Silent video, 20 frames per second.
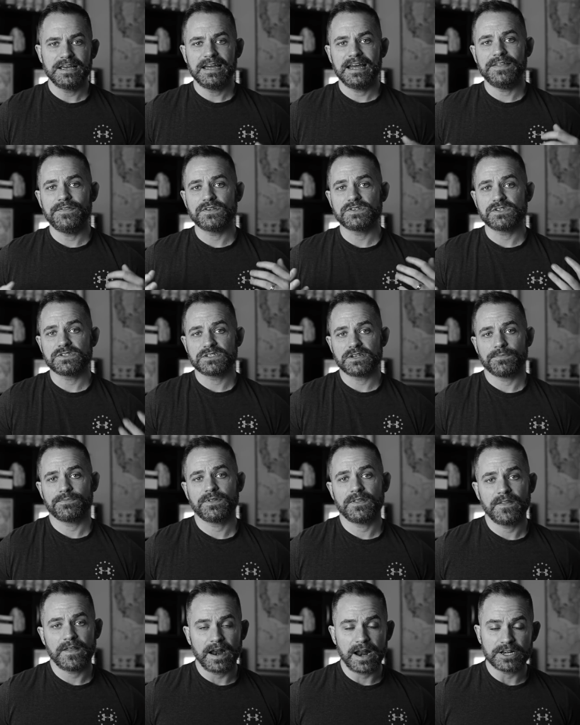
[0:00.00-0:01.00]
and this is
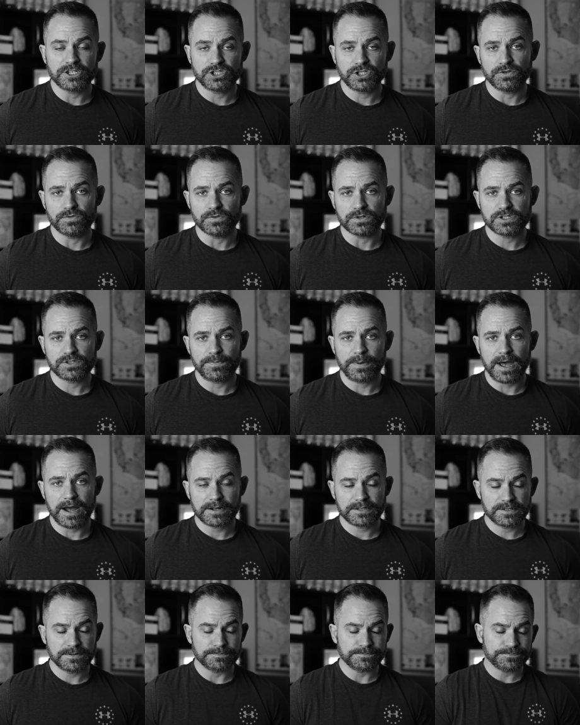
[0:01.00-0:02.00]
something that I should
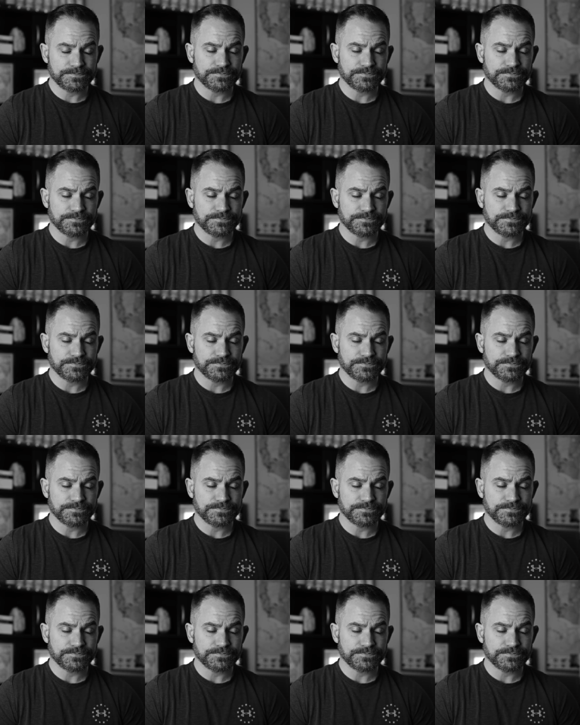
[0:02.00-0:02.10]
respect.